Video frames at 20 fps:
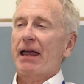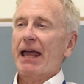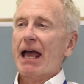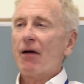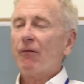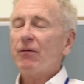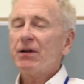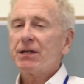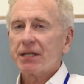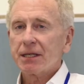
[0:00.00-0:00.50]

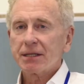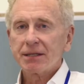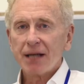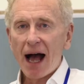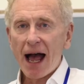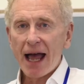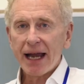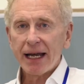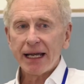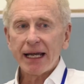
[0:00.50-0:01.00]
every
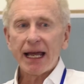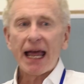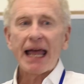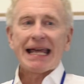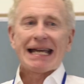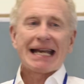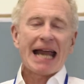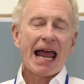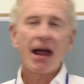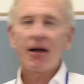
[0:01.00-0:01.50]
society
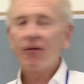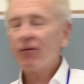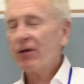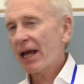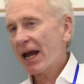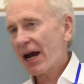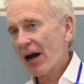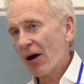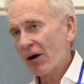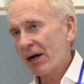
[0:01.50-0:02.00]
in
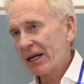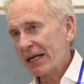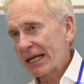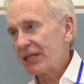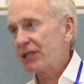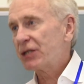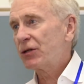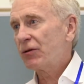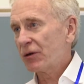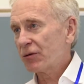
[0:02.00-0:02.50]
every era
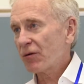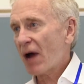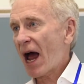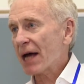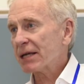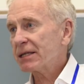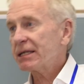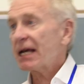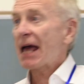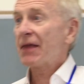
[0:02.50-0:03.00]
needs to
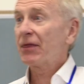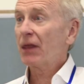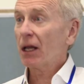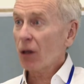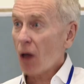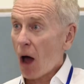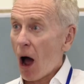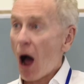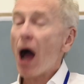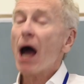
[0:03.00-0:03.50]
address, and the
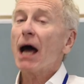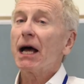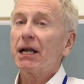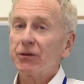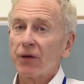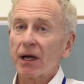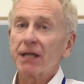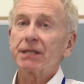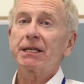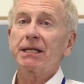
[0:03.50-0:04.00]
law
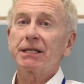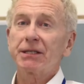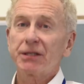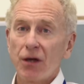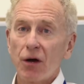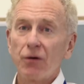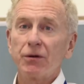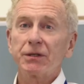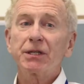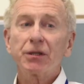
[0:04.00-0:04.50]
addresses
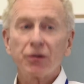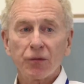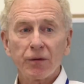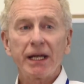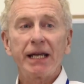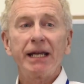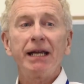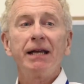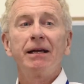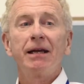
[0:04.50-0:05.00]
those
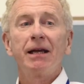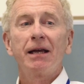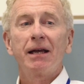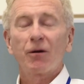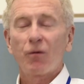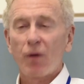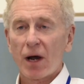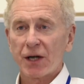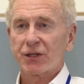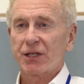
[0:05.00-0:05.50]
3
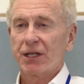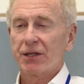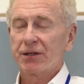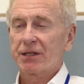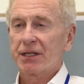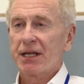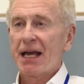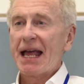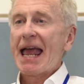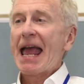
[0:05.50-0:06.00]

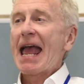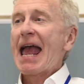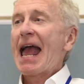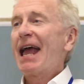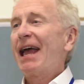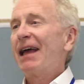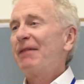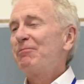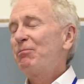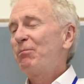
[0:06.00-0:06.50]
questions.
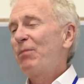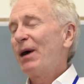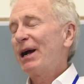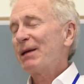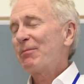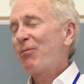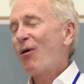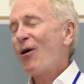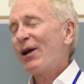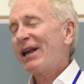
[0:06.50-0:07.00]
But
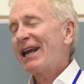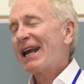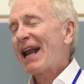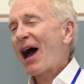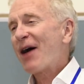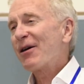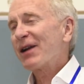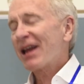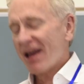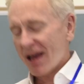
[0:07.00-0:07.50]
he pointed
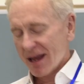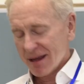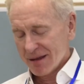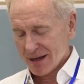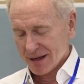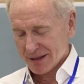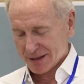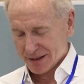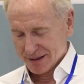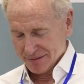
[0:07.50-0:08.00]
out in
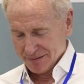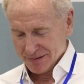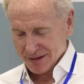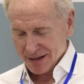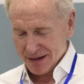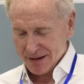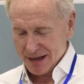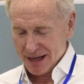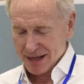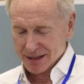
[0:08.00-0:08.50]
this
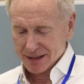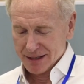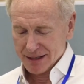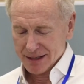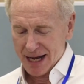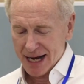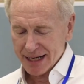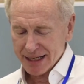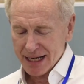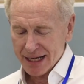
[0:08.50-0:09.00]

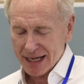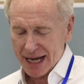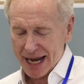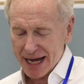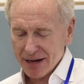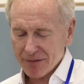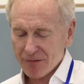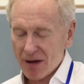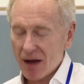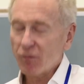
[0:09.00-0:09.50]

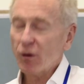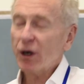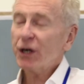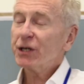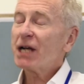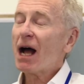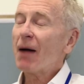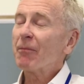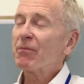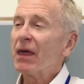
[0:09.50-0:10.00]
1985
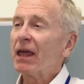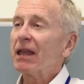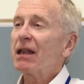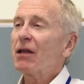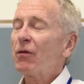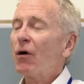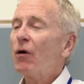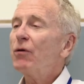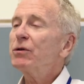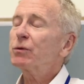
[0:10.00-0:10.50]
workshop
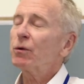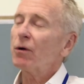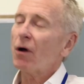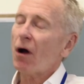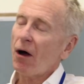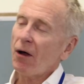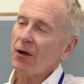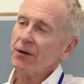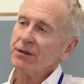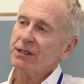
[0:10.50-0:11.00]
that those were
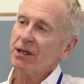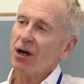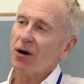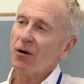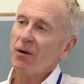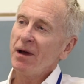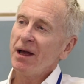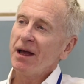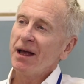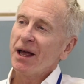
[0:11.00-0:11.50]

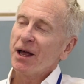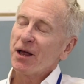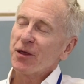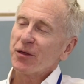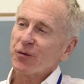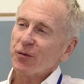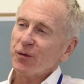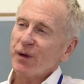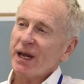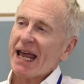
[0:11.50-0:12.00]
also
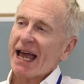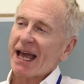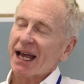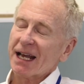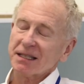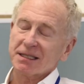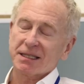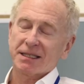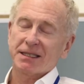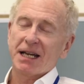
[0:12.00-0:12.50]
3
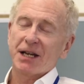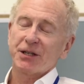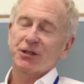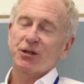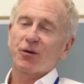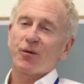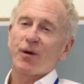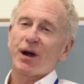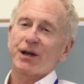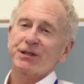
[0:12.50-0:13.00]

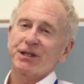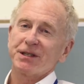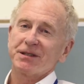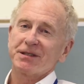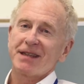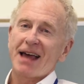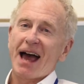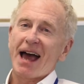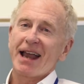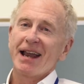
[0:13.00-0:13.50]
existential questions
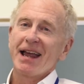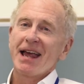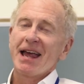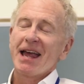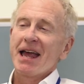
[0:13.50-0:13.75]
that